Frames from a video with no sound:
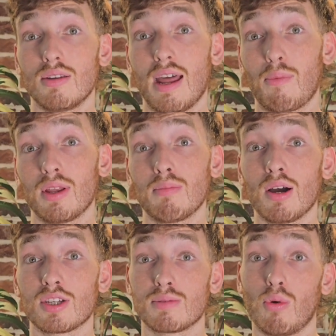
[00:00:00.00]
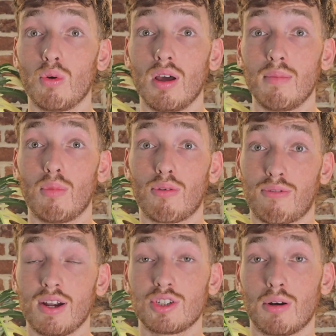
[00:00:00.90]
Now with my smaller and more
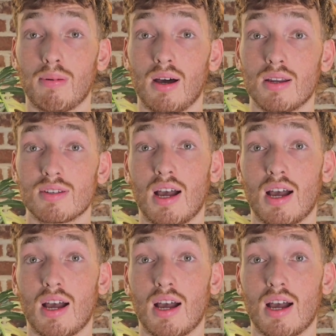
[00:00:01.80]
fragile plants,